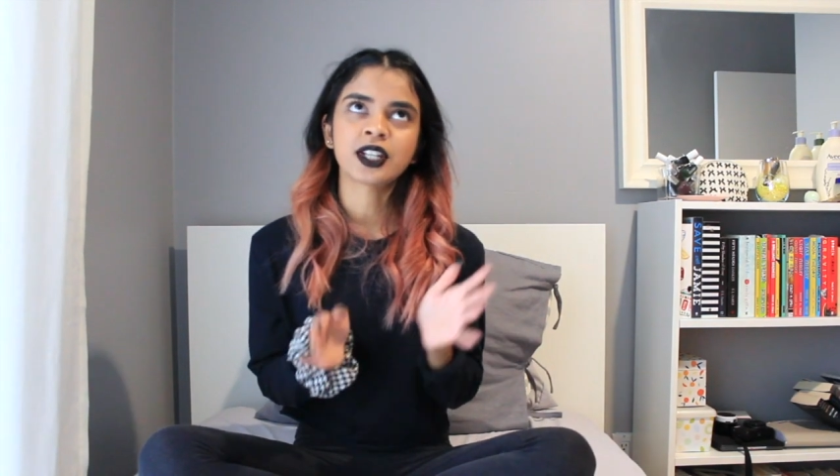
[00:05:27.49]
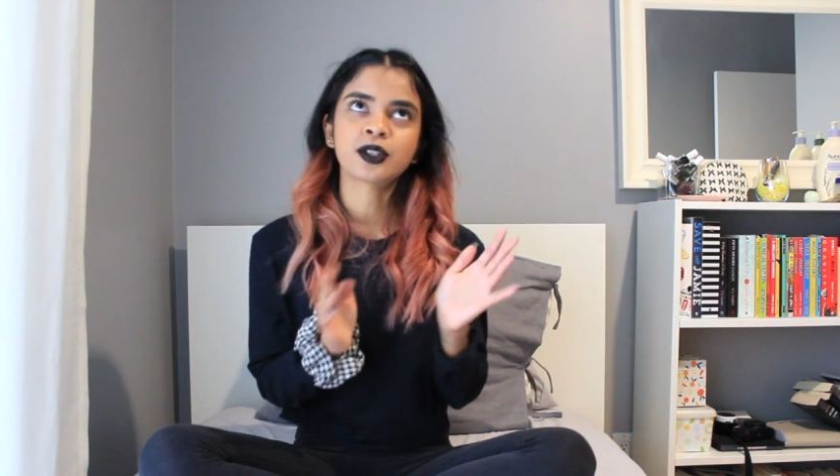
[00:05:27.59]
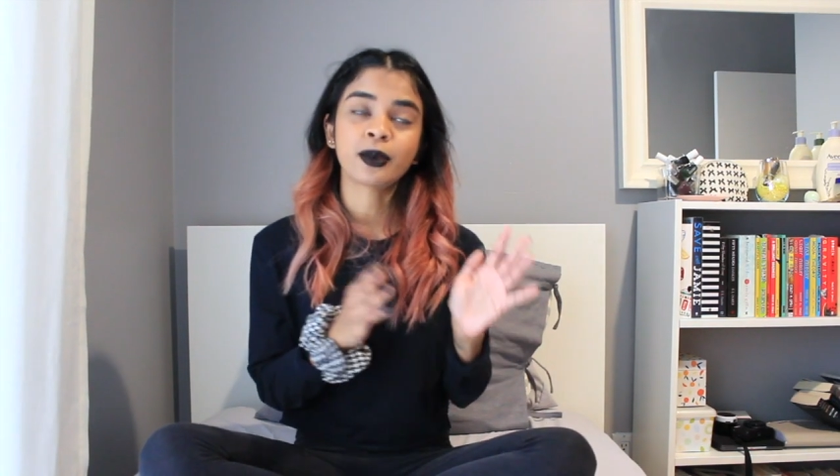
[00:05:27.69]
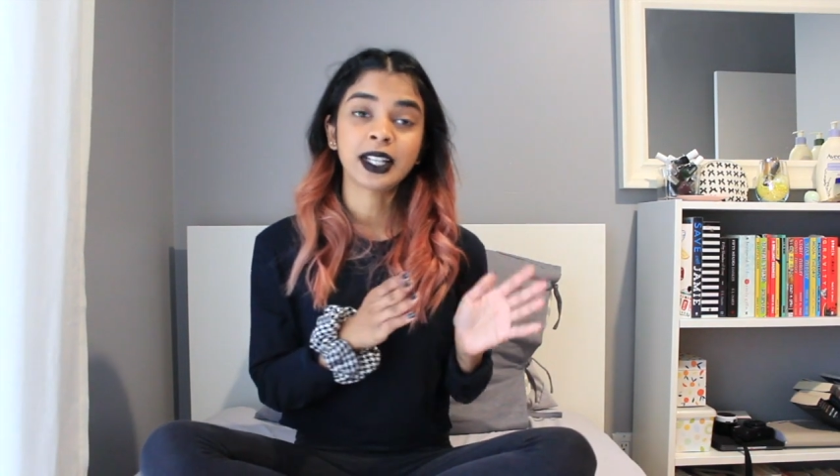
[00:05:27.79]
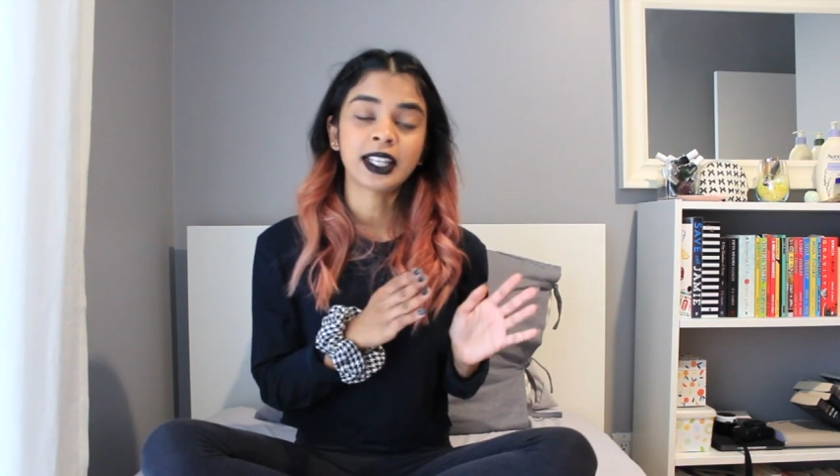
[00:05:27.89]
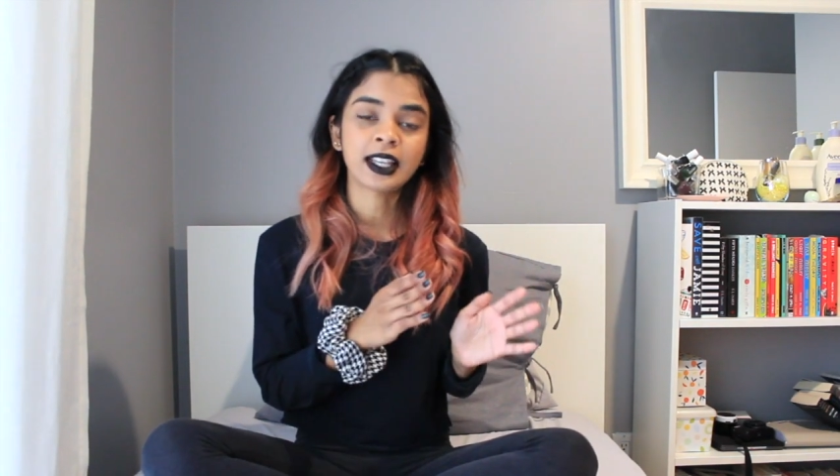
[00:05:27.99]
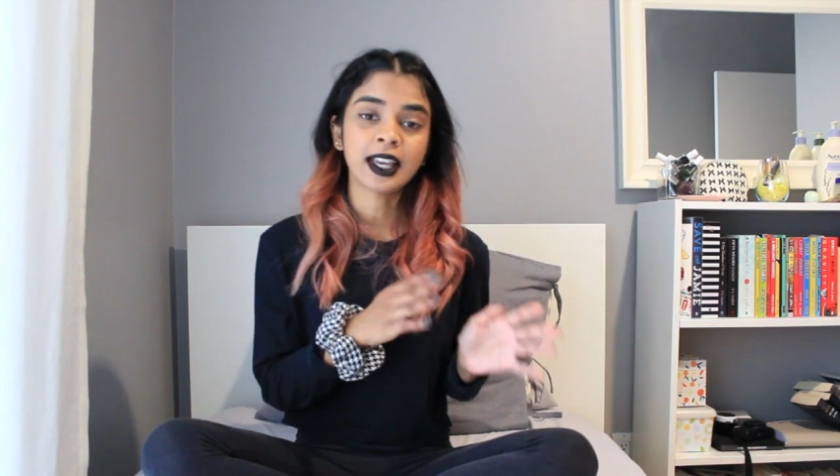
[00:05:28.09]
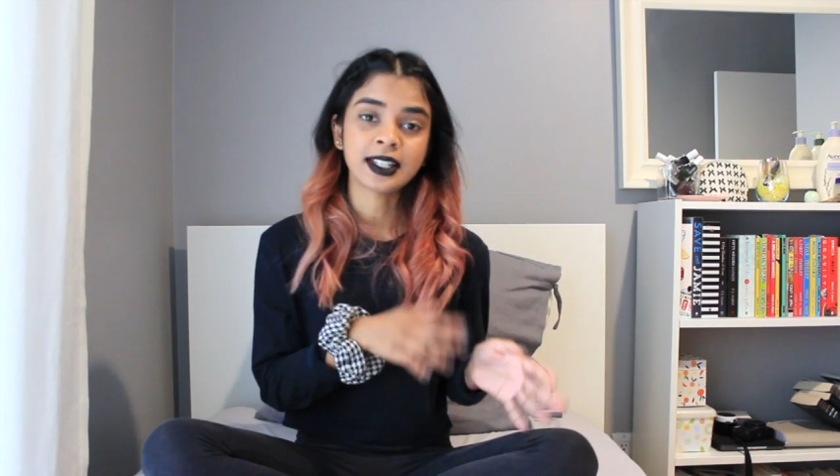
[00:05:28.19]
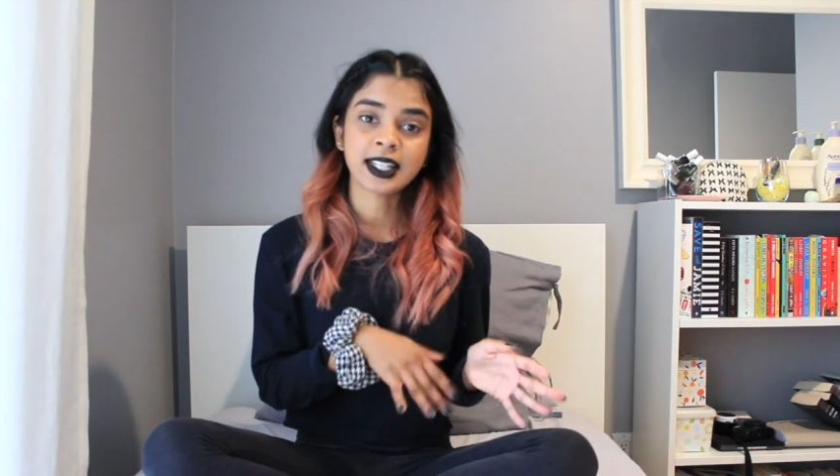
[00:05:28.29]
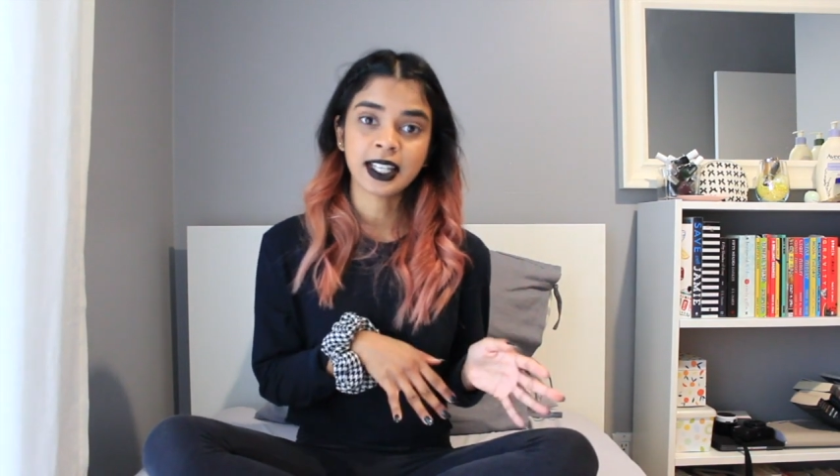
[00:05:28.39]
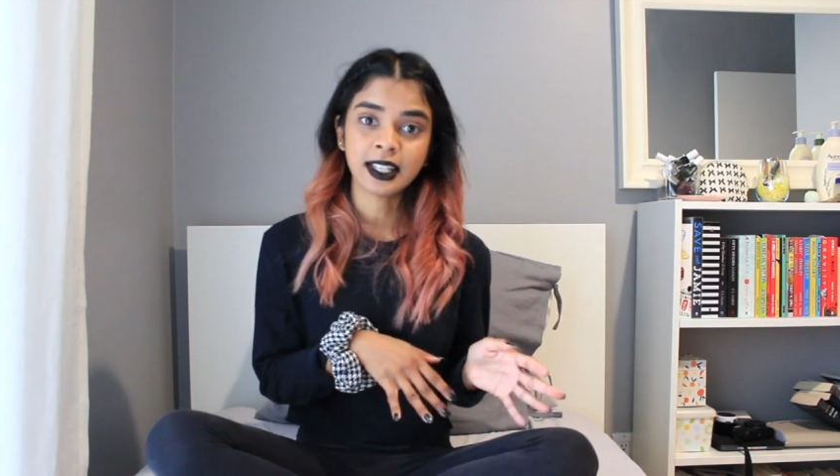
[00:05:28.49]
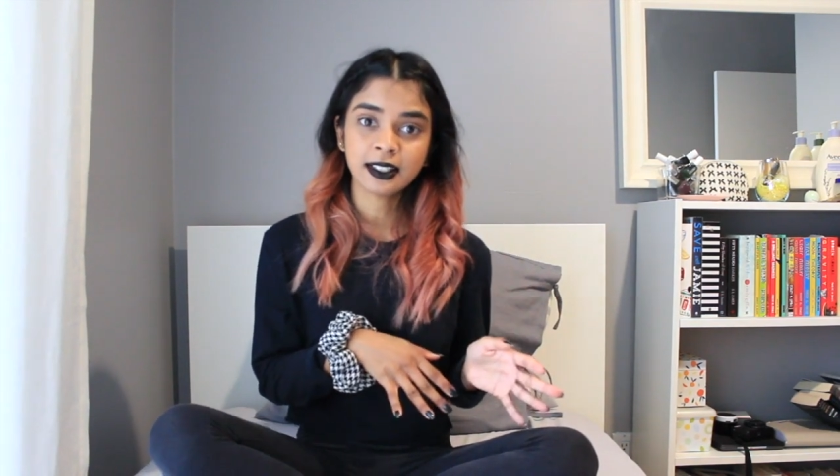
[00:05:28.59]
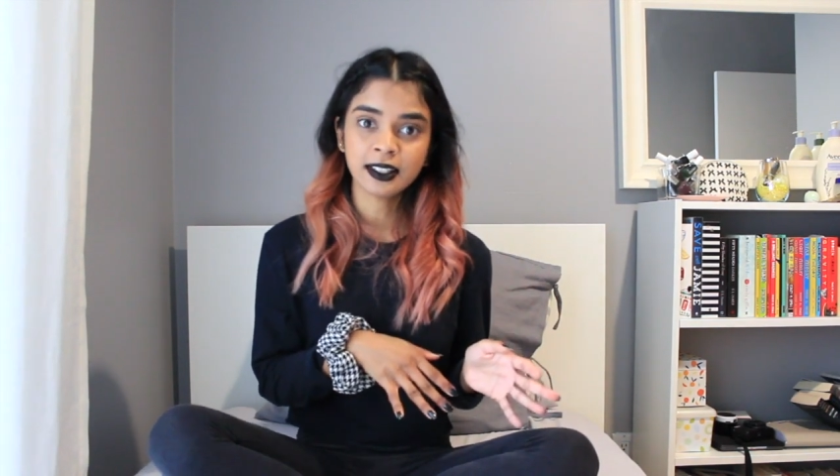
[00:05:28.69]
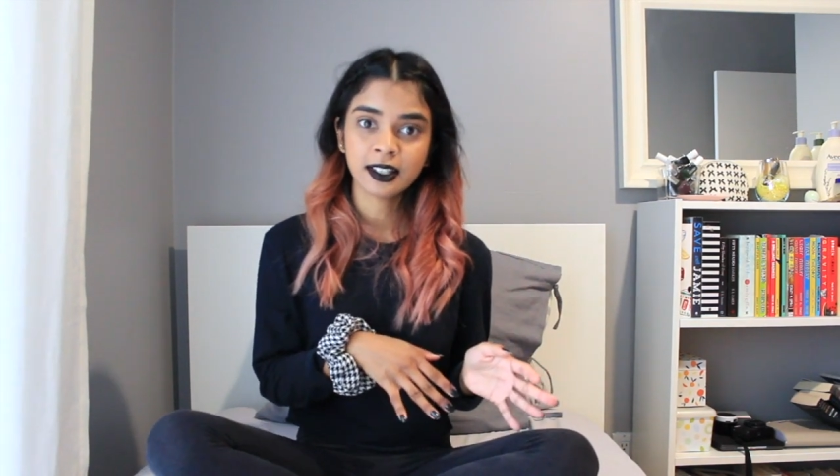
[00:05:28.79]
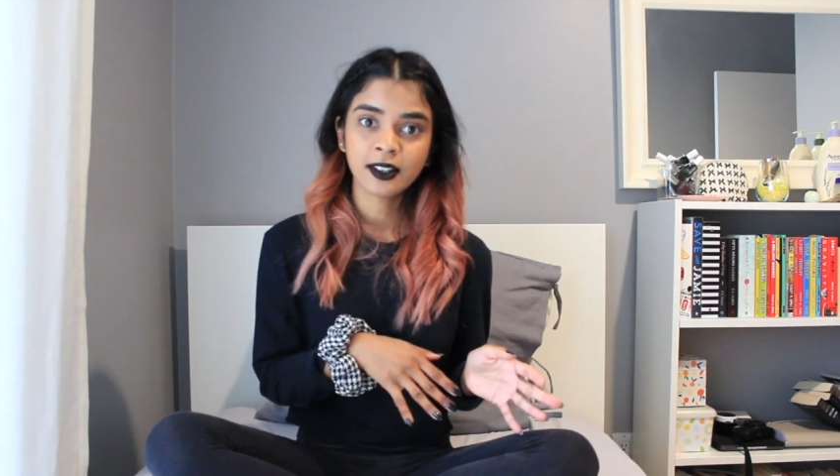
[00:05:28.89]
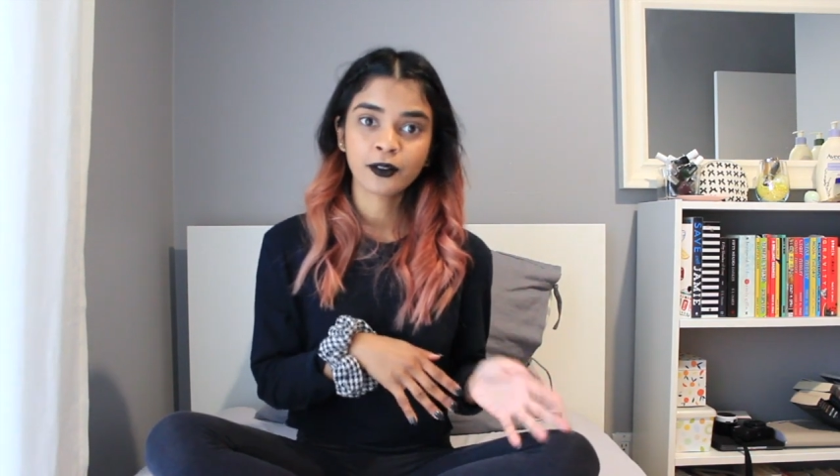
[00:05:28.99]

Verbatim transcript: in 2018